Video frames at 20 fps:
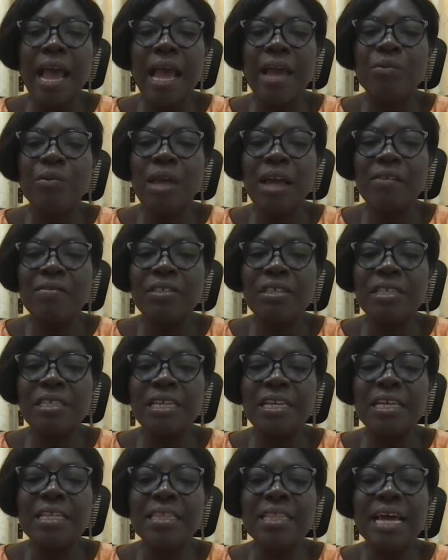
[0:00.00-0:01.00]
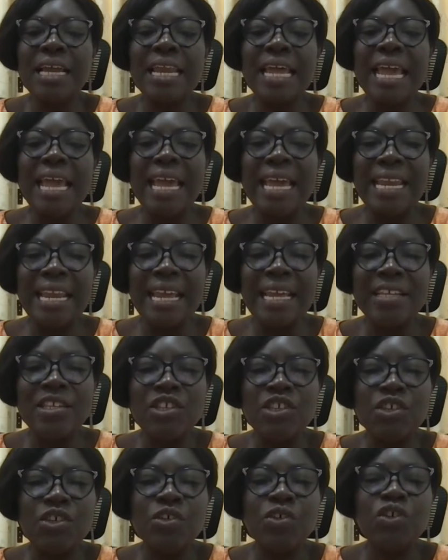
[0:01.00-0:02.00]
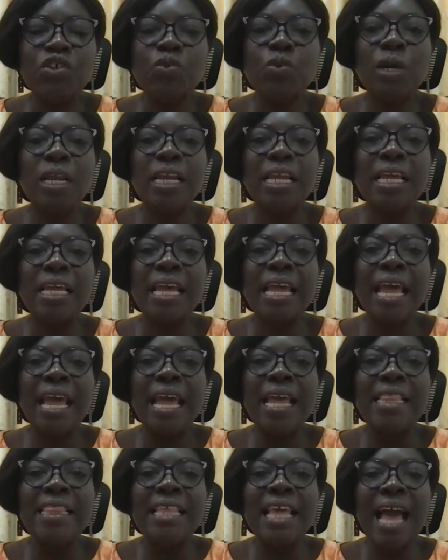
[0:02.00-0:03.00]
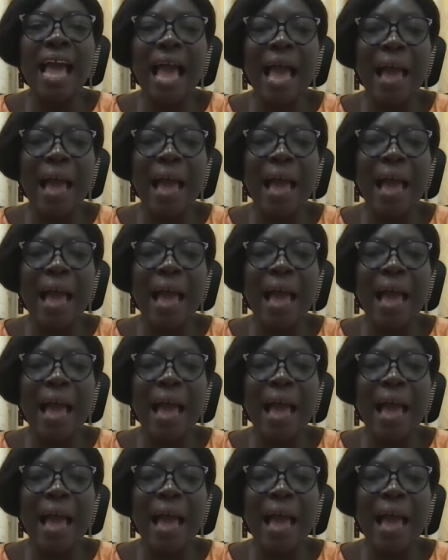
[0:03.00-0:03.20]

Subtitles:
And we have seen that it is usually their